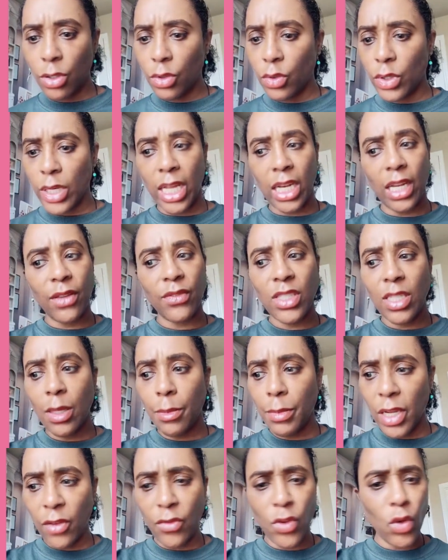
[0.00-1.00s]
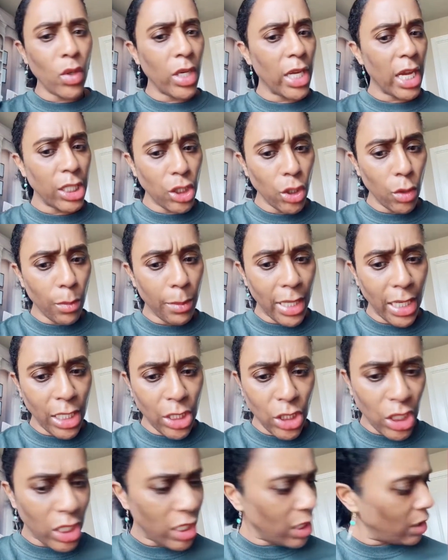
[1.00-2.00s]
to do that. If you catch your
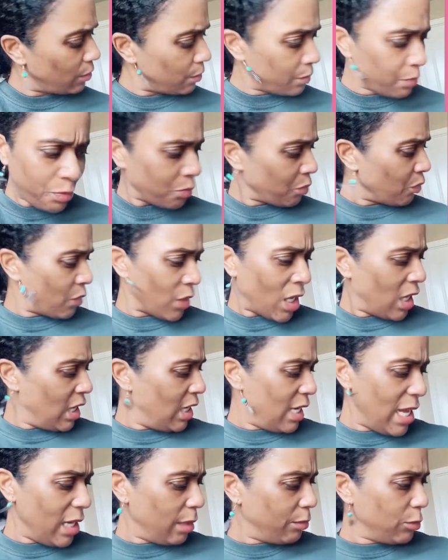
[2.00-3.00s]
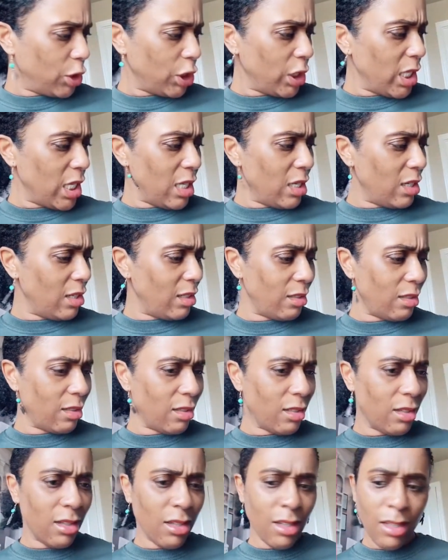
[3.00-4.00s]
man cheating, let him cheat.
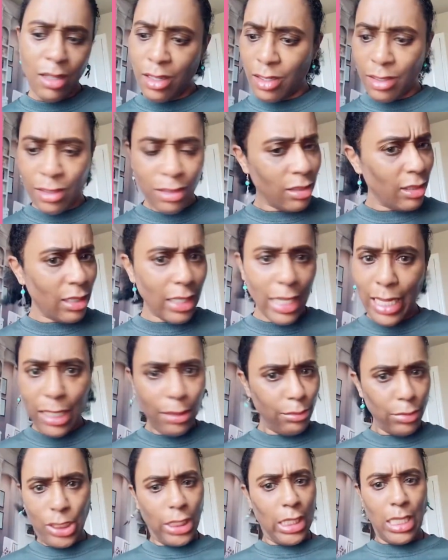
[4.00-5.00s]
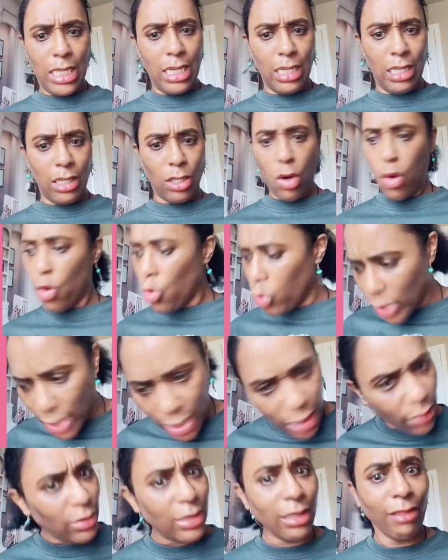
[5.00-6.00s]
Let him cheat. Who
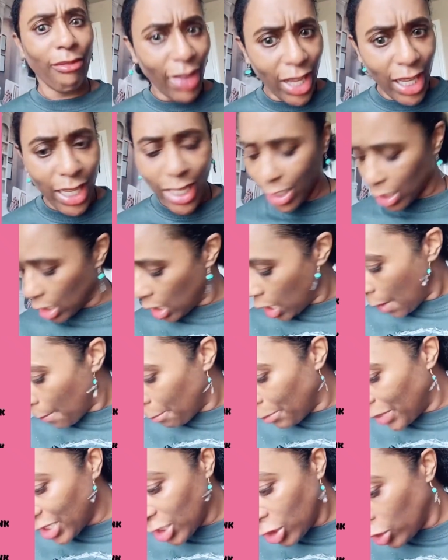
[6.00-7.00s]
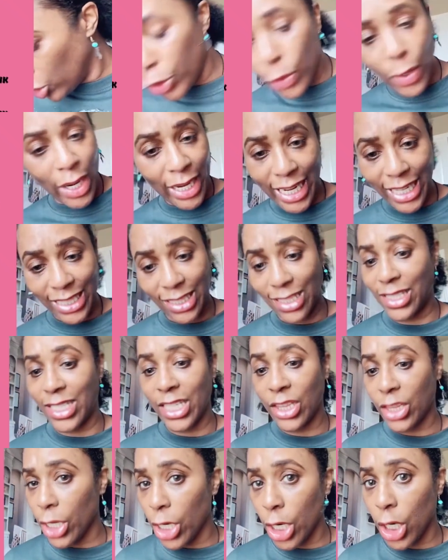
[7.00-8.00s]
gives a fuck? But you ain't got to
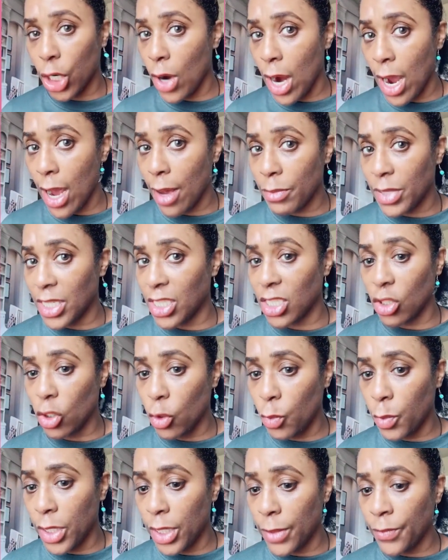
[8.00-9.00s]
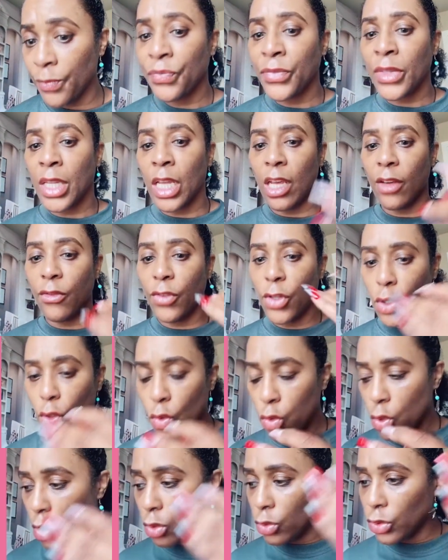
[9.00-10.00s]
sit there and cry and be stupid. If
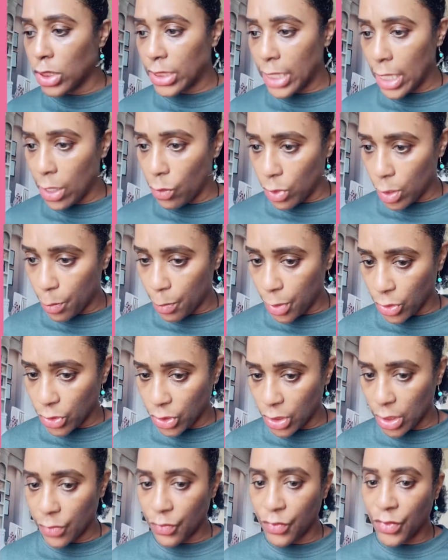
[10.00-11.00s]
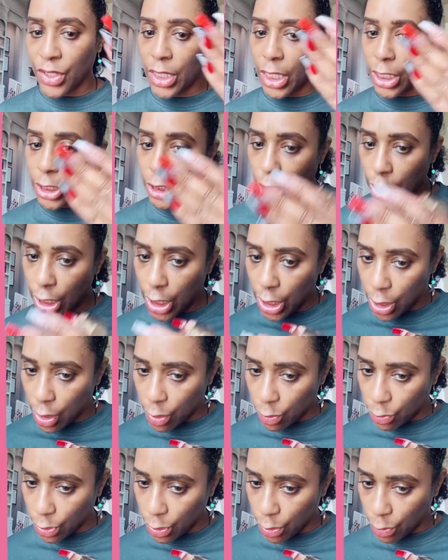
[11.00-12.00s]
you gonna stay with a person that
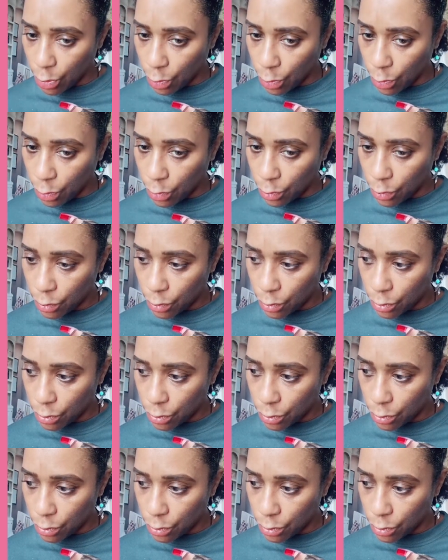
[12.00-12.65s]
cheated on you,